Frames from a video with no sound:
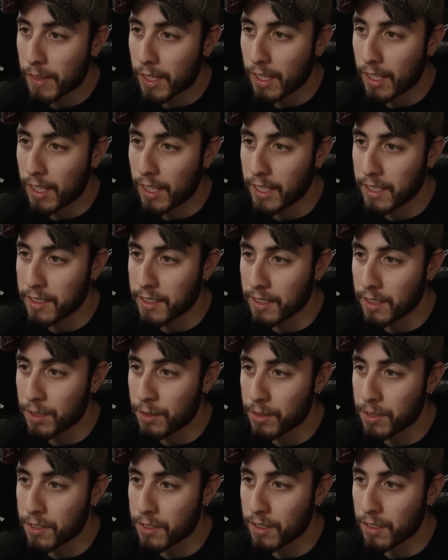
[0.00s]
That's
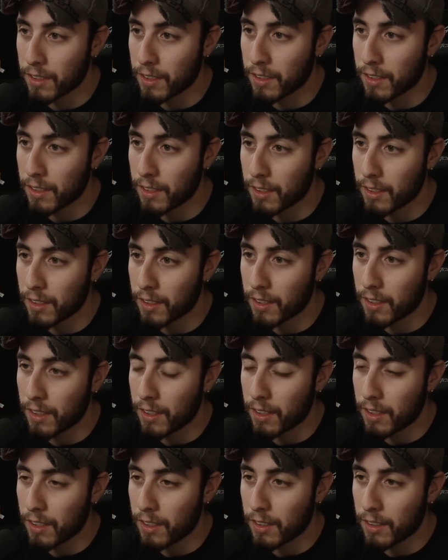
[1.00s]
interesting.
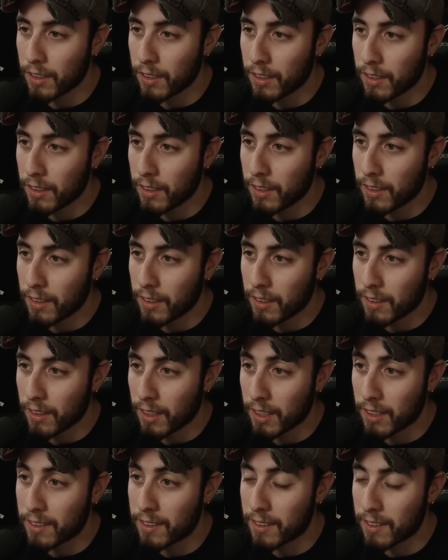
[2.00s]

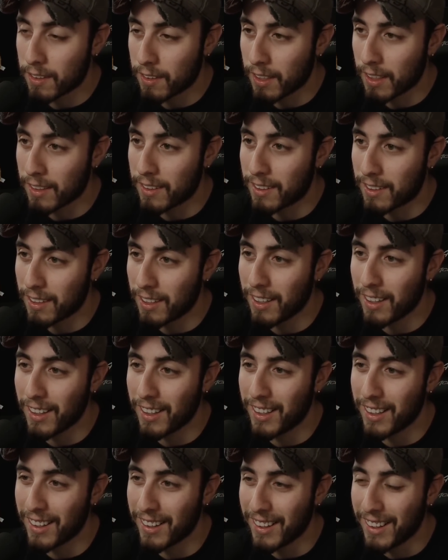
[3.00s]
That's
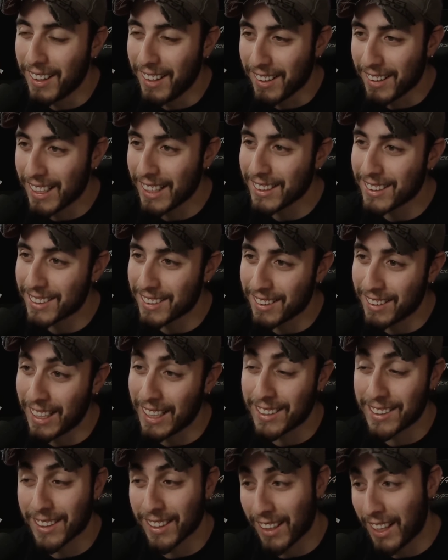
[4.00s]

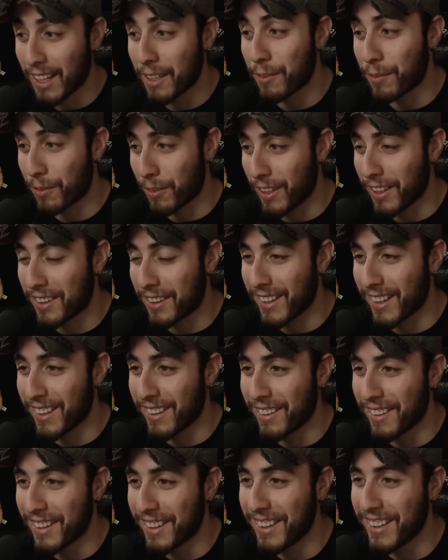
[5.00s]
that's life right
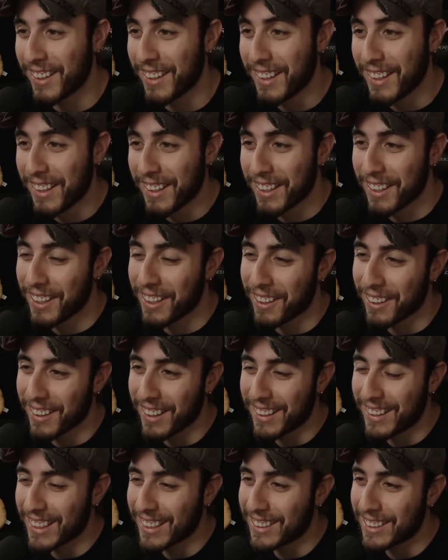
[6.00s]
there.
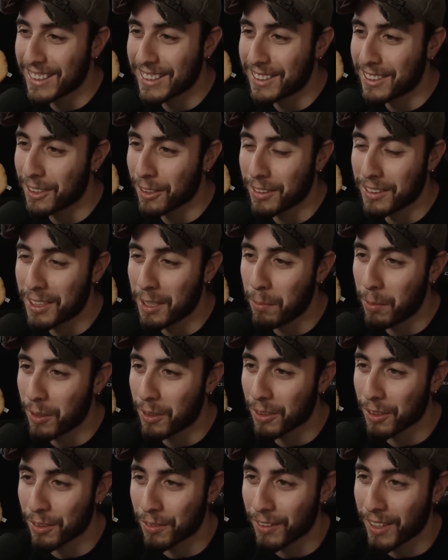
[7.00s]
Like that's so
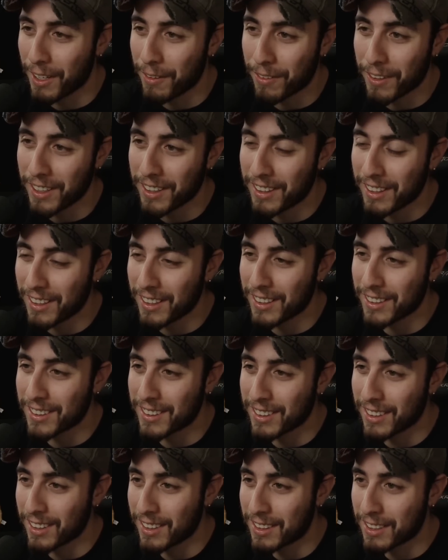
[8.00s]
typical of life right there
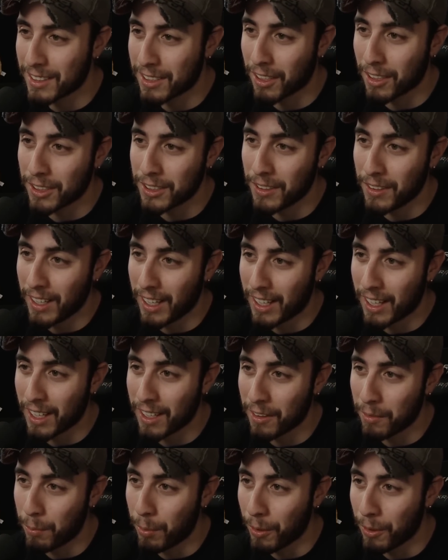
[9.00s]
to toss you that kind
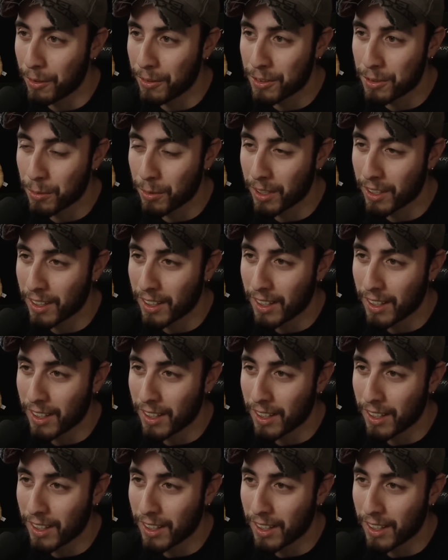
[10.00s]
of bone to where